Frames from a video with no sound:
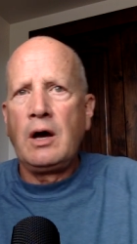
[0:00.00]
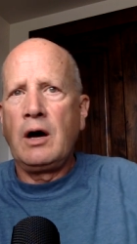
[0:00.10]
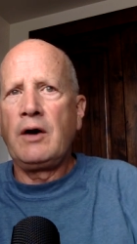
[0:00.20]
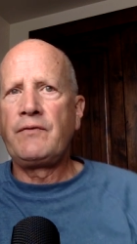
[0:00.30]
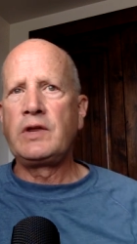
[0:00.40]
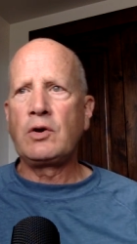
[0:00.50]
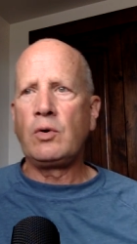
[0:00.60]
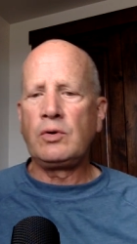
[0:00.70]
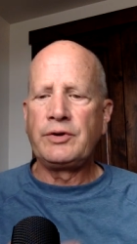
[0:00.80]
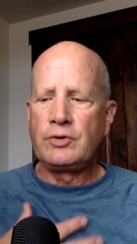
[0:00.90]
of the
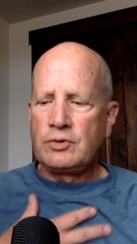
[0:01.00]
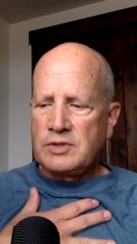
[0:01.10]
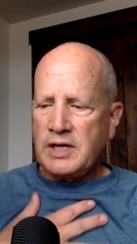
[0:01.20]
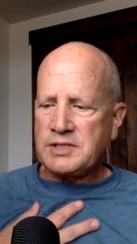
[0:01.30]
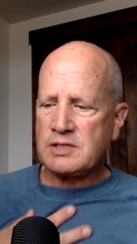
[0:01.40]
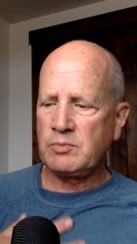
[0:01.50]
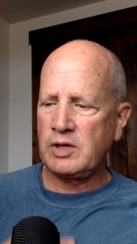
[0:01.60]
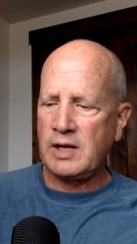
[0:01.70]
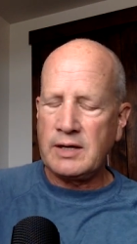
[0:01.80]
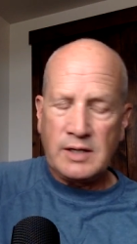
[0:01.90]
Old and New
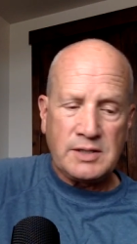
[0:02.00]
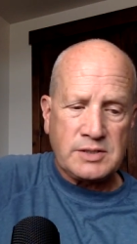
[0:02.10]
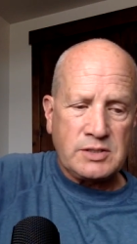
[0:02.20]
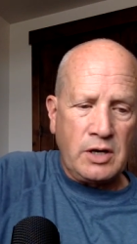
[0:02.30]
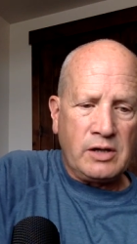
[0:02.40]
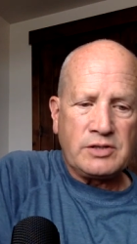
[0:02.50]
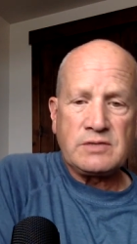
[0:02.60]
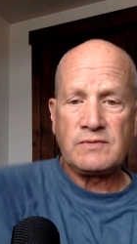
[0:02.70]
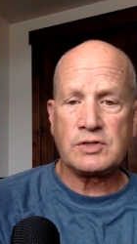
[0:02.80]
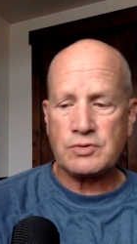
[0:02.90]
Testament and his knowledge
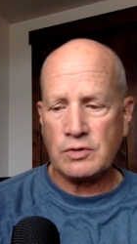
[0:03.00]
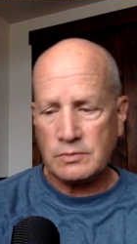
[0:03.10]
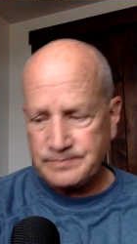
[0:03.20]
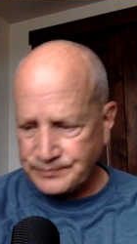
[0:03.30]
of Israel.